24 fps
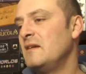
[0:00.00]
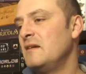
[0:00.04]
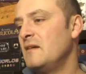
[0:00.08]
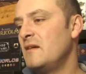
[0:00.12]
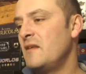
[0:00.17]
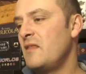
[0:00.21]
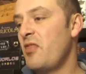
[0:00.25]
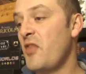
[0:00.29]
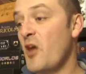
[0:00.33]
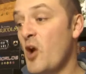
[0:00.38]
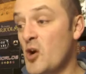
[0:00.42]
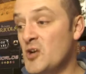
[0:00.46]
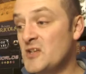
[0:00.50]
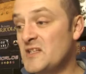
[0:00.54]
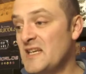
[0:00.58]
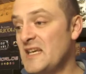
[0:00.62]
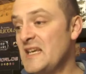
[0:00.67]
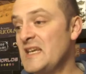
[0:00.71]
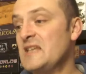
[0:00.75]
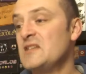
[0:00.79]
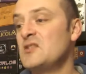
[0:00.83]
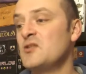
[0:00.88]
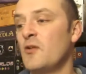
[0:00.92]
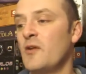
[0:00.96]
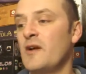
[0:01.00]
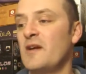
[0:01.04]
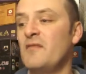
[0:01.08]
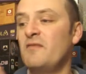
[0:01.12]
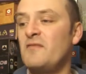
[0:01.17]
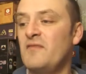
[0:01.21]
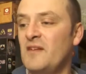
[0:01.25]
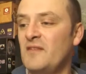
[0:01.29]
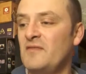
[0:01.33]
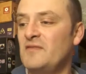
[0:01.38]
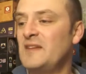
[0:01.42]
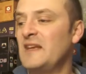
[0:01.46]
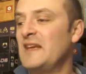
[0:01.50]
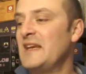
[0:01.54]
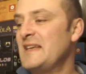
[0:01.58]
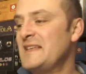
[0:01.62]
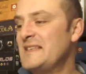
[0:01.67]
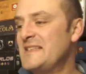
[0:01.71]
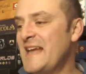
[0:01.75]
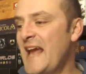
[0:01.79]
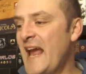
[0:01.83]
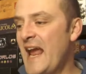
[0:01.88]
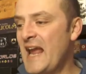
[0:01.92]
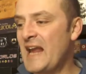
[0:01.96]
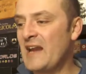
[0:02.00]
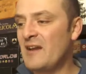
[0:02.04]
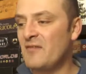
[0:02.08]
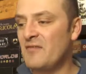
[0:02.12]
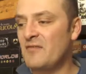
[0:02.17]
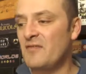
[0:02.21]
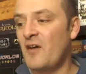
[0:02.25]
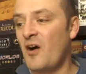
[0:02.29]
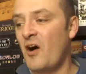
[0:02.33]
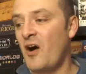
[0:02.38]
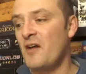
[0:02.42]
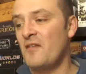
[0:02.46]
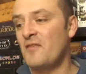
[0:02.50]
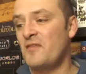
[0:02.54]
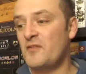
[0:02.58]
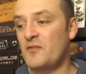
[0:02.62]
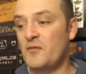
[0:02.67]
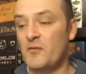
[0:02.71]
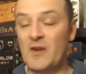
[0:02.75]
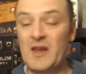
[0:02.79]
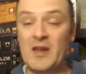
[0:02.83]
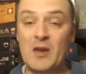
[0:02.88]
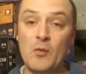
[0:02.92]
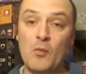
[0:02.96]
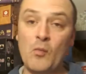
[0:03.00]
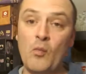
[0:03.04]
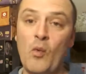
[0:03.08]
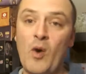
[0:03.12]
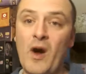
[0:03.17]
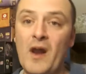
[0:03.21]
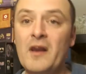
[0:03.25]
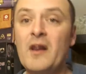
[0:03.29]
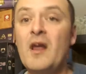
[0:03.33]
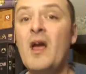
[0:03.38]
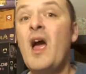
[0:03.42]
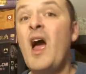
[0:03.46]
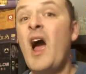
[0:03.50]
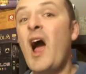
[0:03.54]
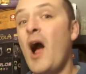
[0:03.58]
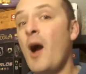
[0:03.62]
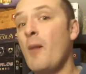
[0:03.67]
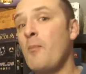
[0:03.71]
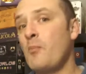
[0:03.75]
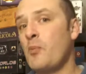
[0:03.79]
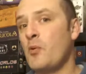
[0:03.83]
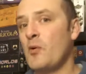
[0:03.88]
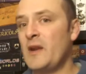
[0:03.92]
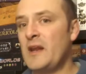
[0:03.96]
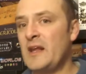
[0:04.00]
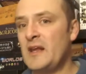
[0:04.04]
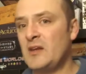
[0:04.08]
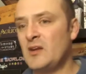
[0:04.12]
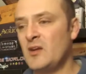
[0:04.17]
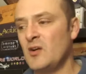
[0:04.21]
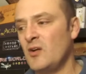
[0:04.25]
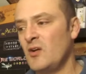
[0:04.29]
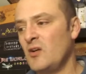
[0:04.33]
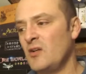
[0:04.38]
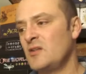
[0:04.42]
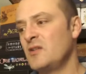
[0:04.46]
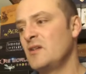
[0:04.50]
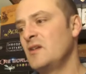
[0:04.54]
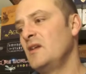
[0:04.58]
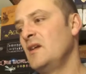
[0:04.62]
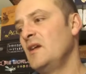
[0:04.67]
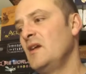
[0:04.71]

30, sorry, 15, 10, 5, 3, and 1 are pretty good.